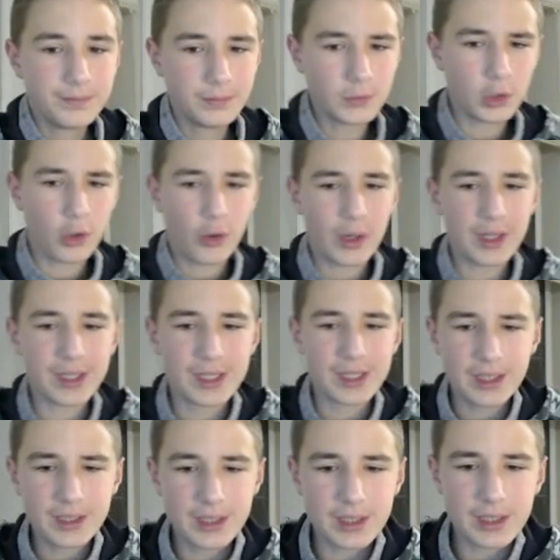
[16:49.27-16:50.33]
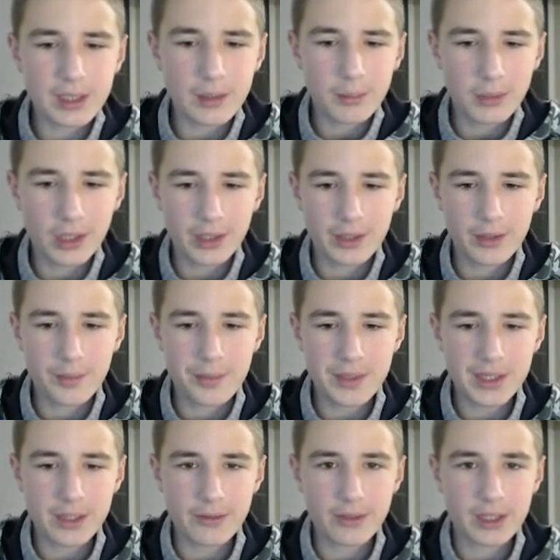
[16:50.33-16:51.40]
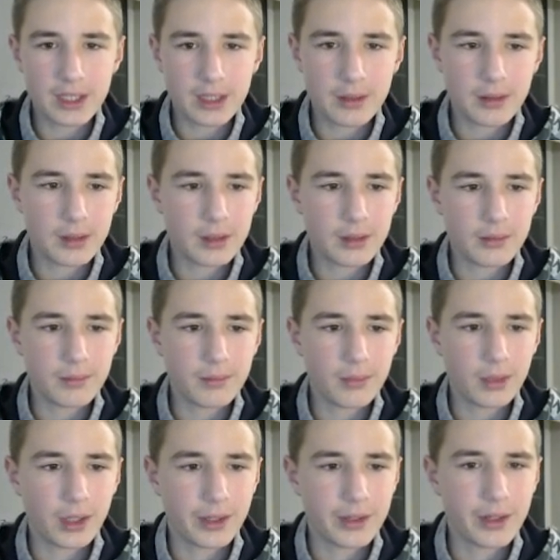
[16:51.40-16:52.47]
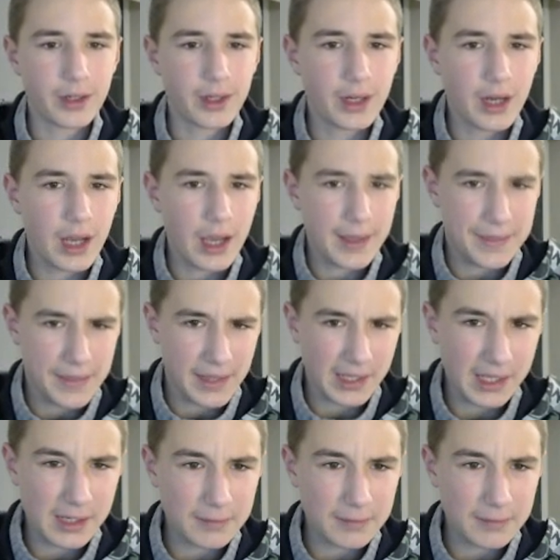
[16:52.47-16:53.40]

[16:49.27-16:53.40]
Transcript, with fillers: no a6 isn't a blunder b3 is a blunder I think